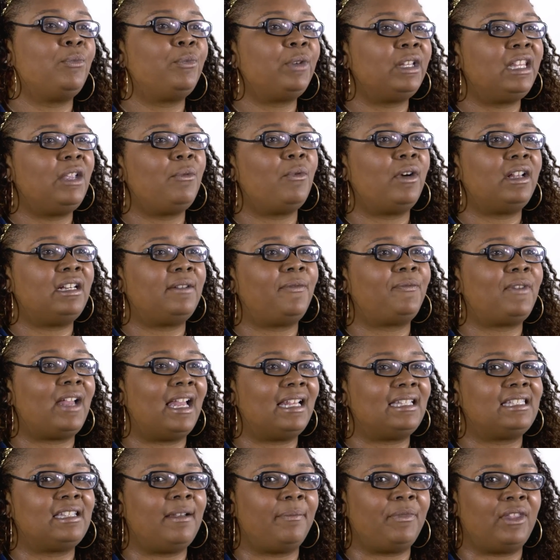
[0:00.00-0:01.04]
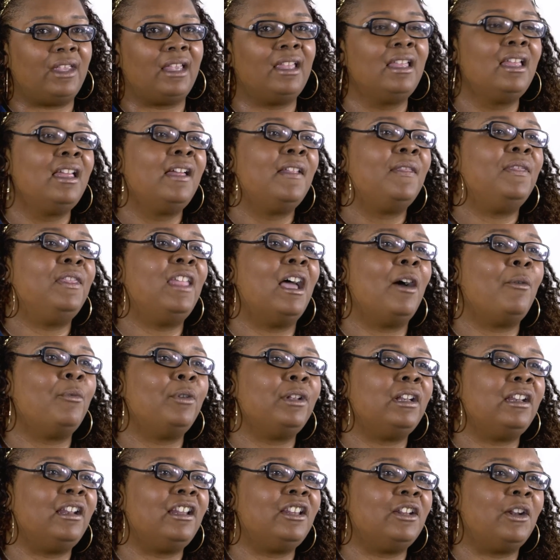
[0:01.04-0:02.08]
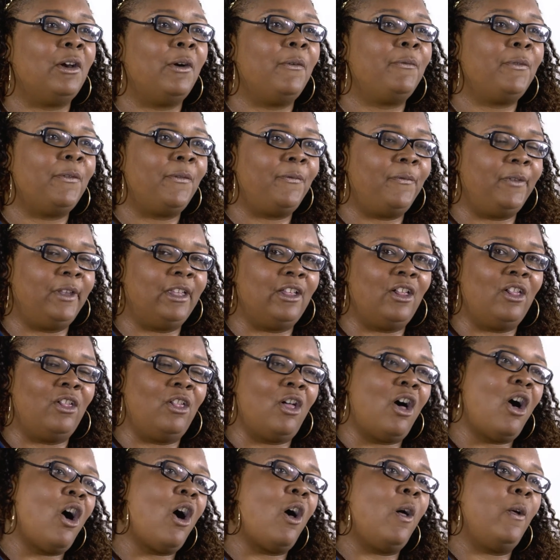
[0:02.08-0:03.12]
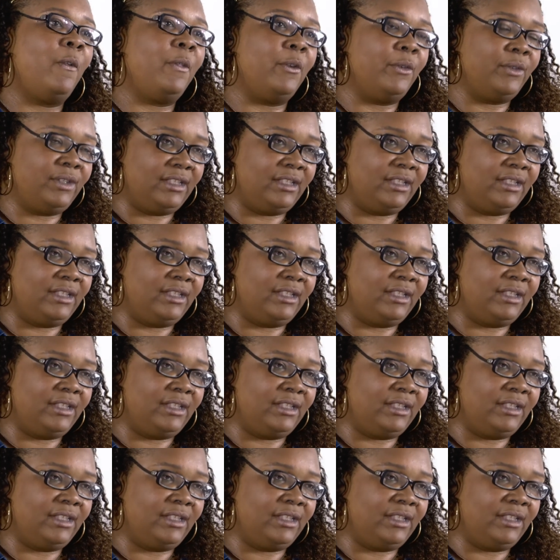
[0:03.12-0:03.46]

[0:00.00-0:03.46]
really wanted to find something that would, fulfill all those